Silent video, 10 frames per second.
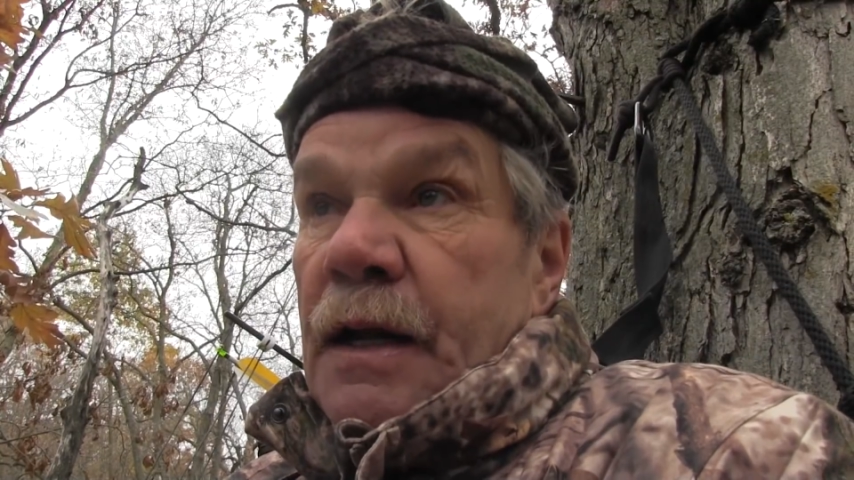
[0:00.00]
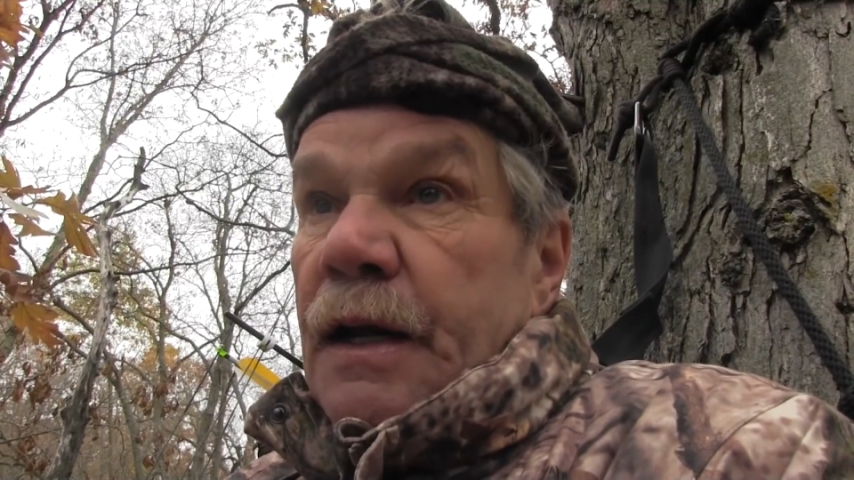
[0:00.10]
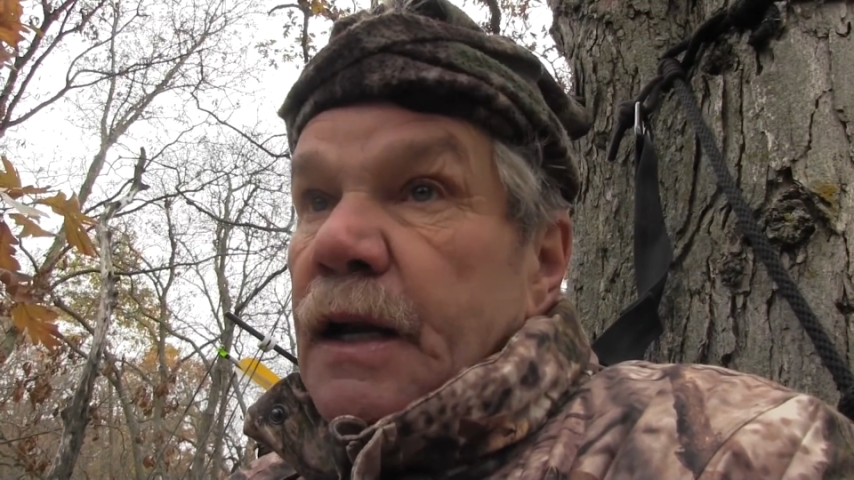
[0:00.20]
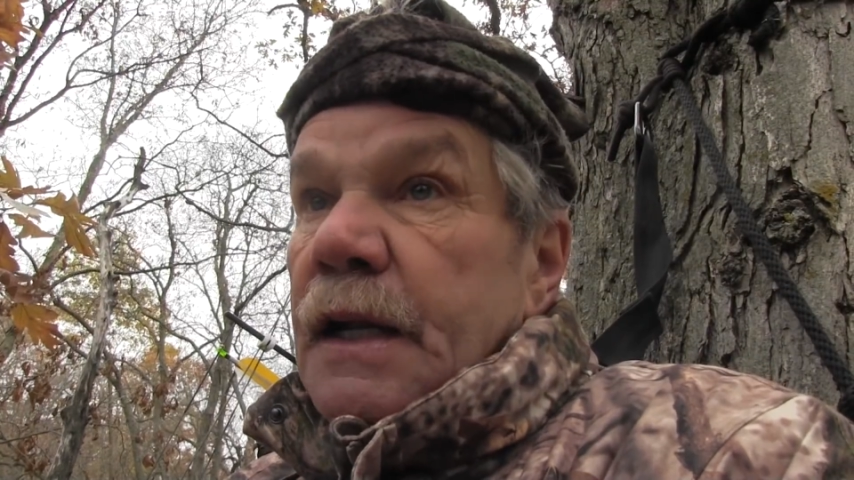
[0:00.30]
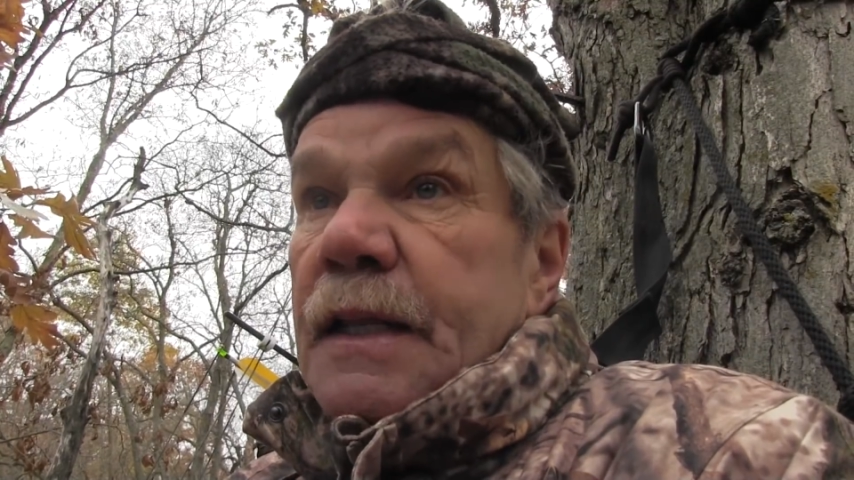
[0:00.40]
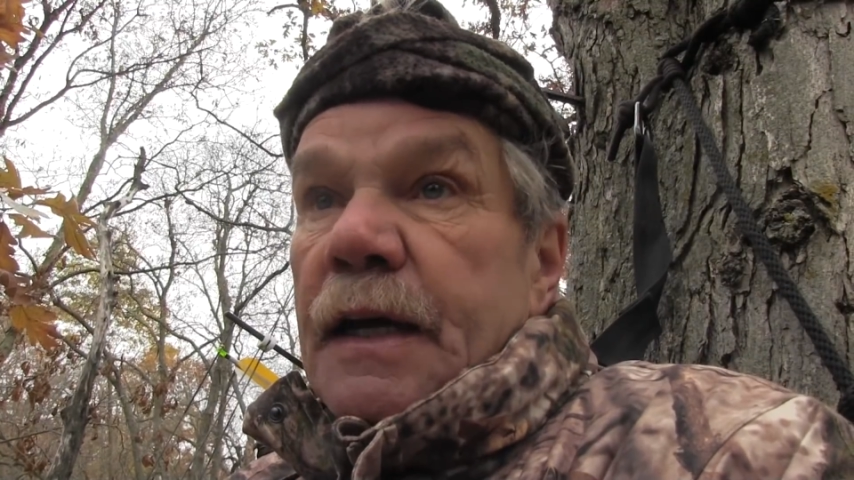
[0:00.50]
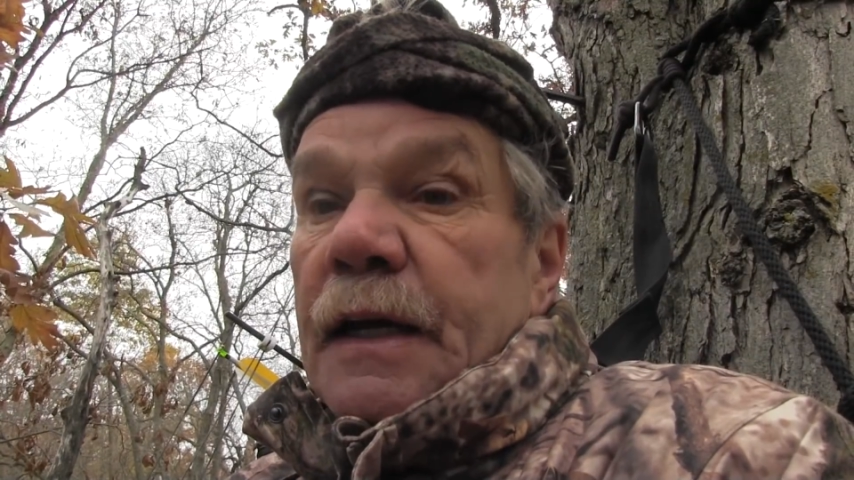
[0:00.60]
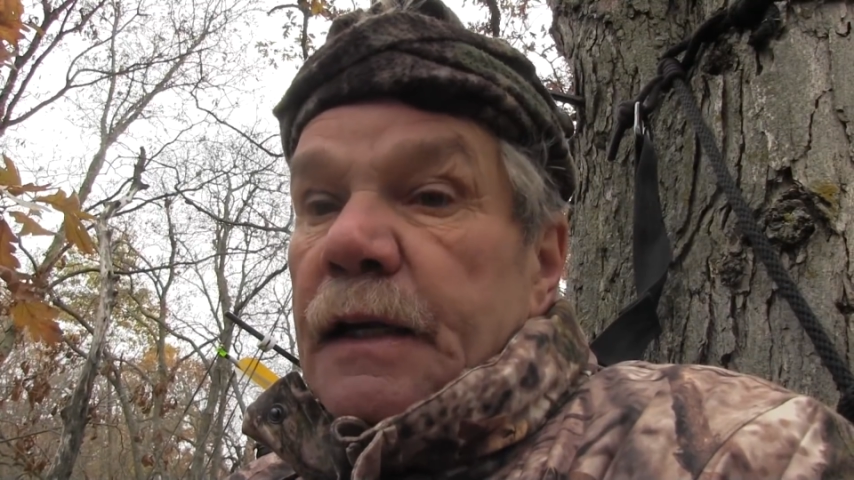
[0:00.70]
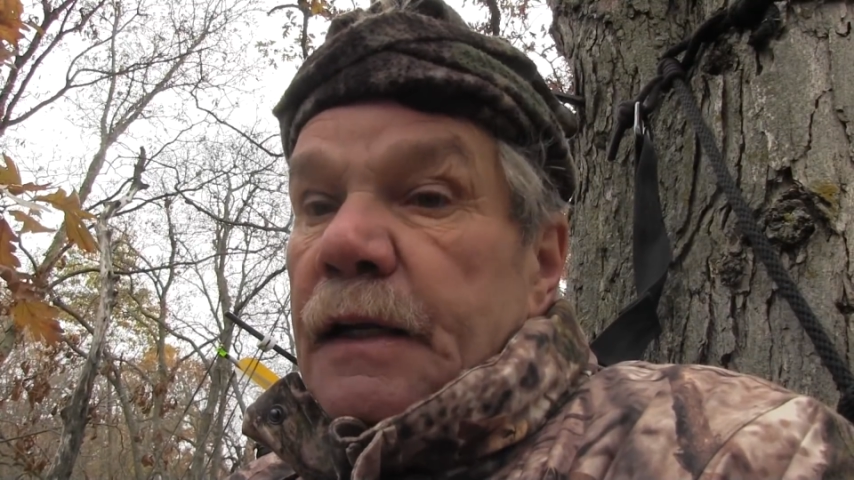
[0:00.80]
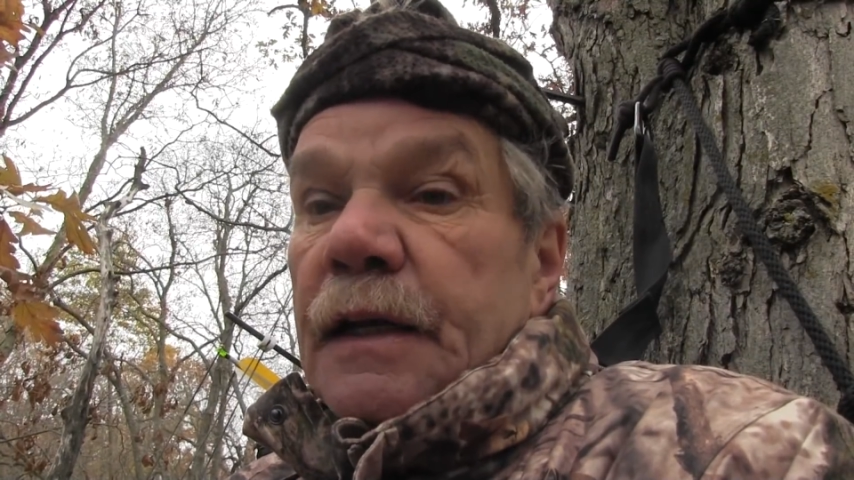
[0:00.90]

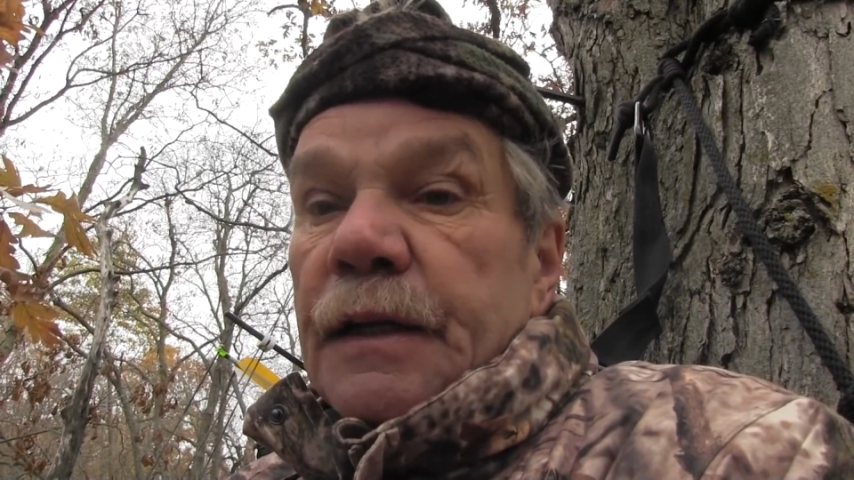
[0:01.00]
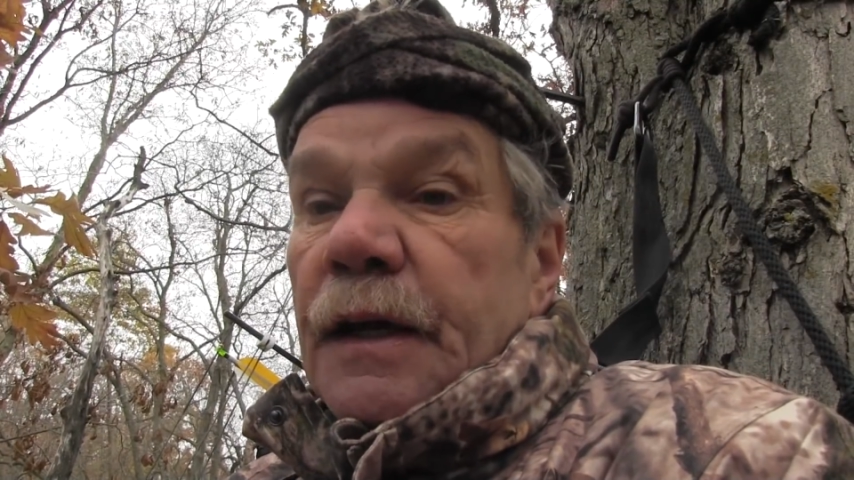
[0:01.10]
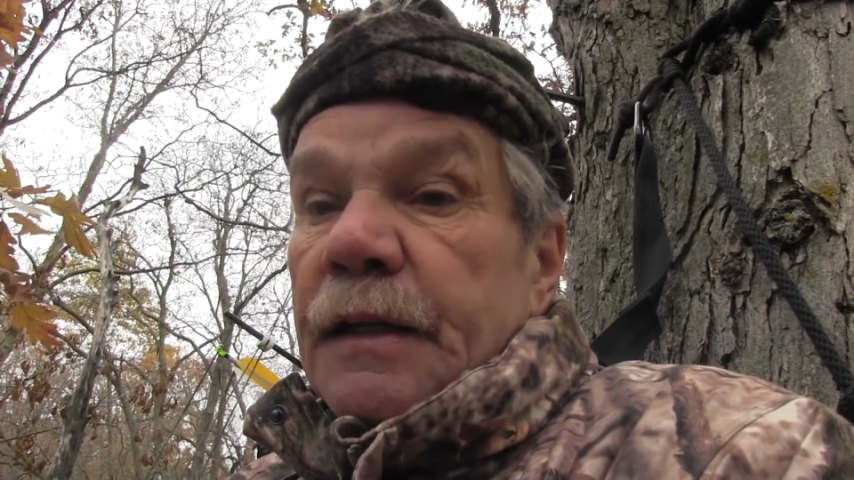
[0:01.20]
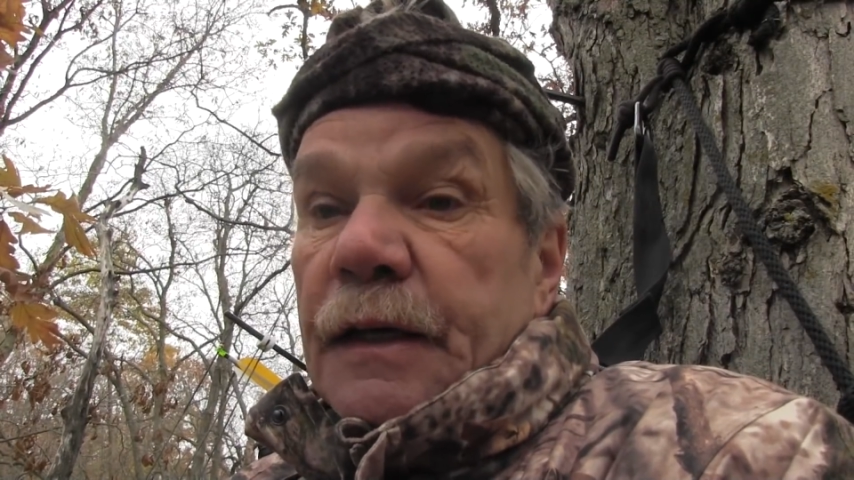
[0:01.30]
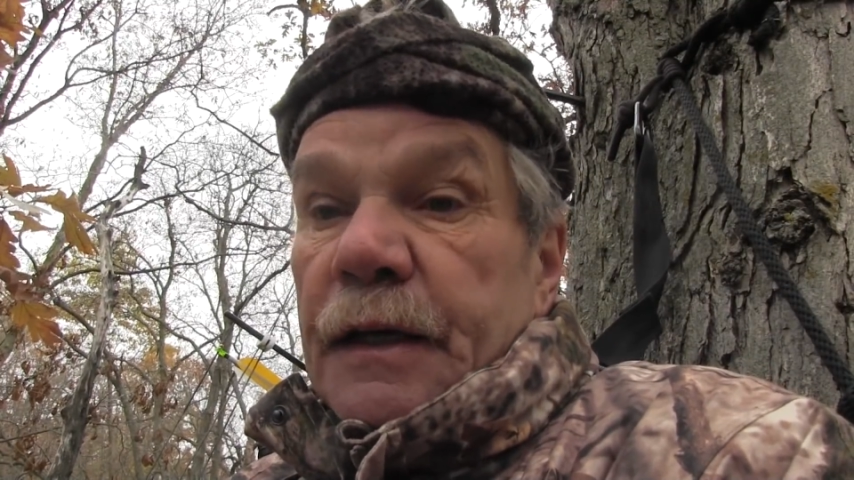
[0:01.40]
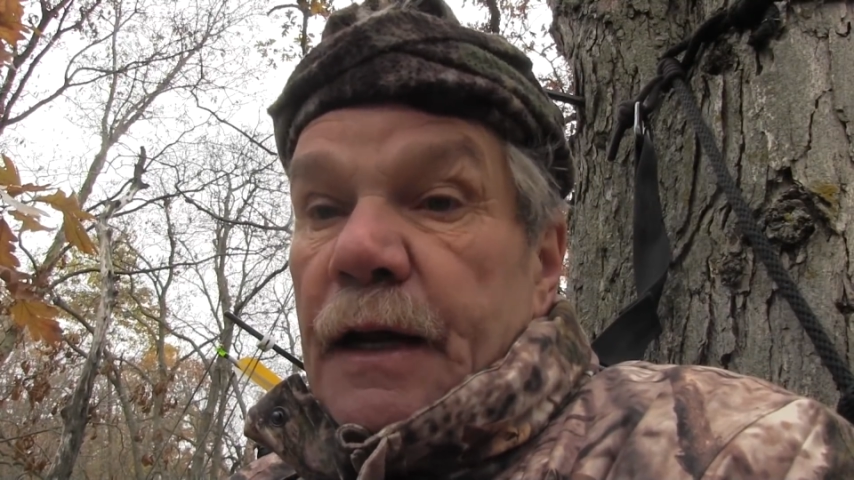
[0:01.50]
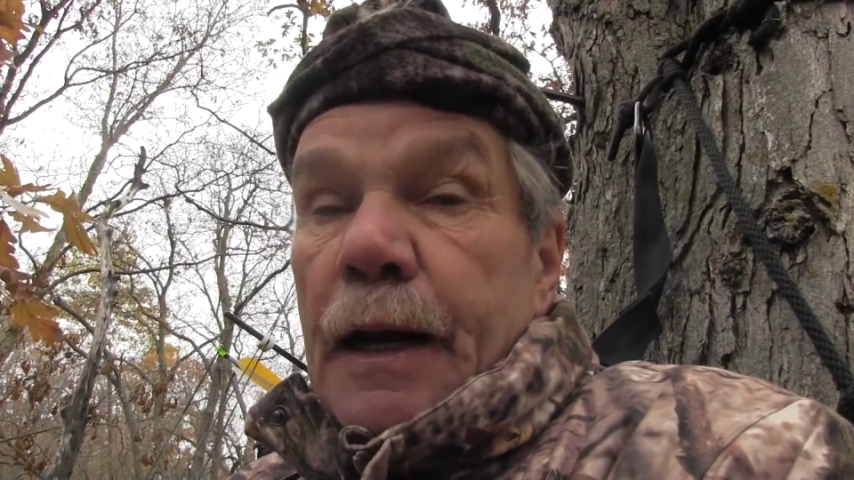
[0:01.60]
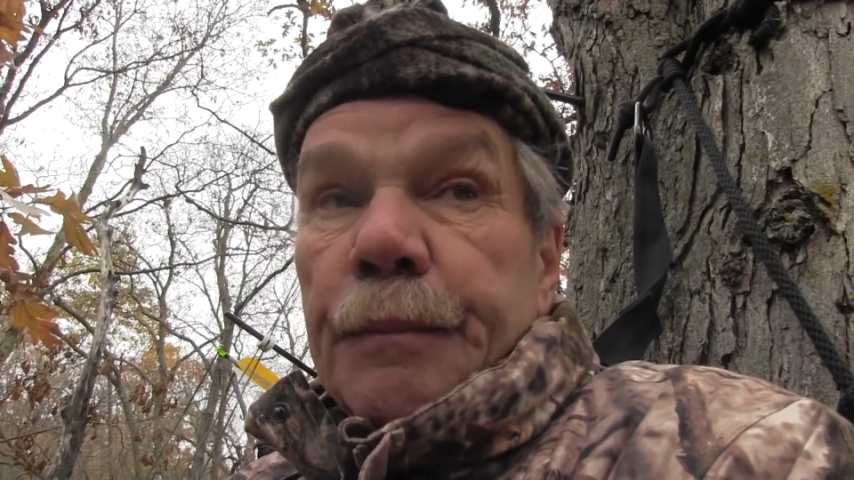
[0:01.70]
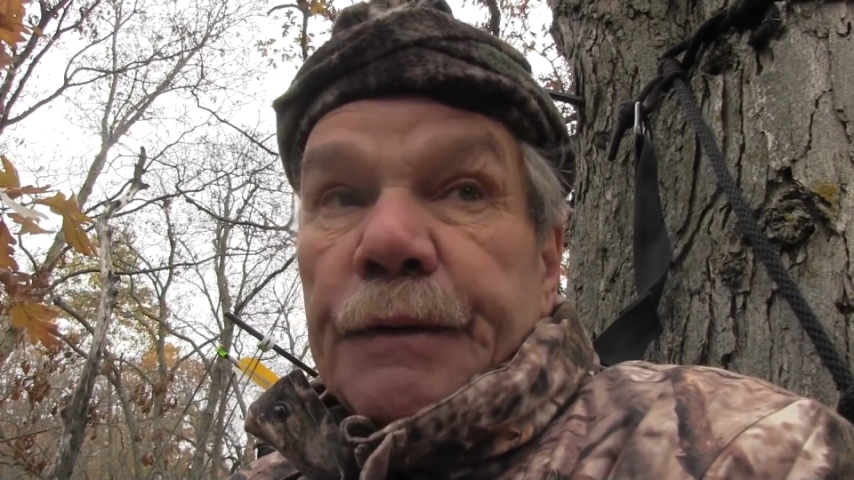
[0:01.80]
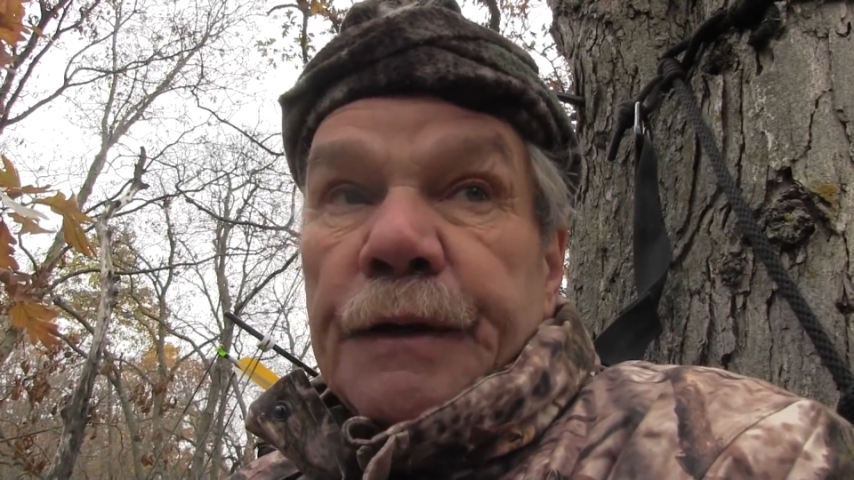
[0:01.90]
Anything and nothing can
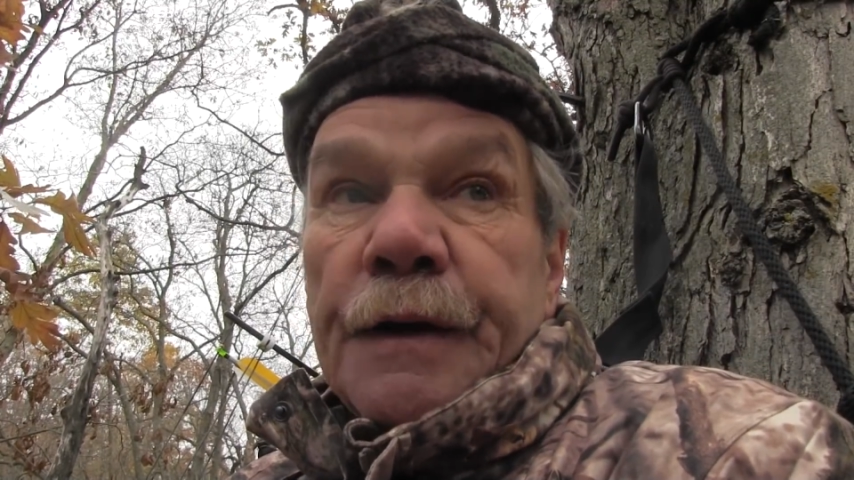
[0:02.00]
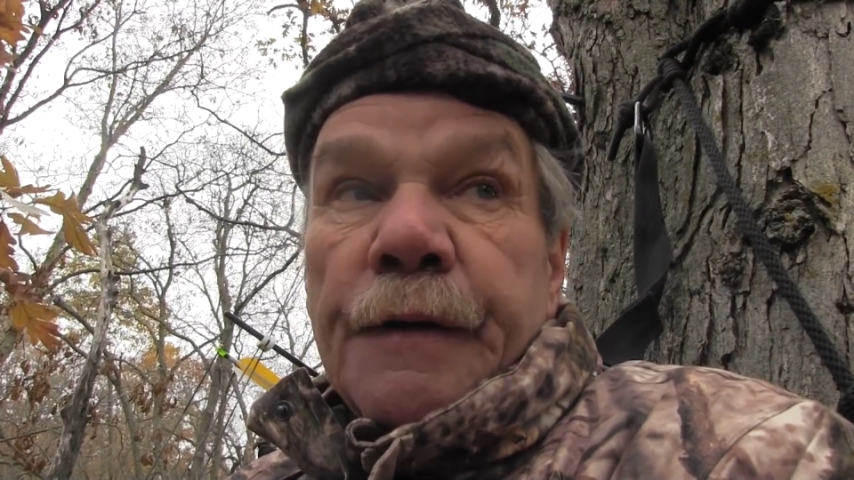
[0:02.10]
happen.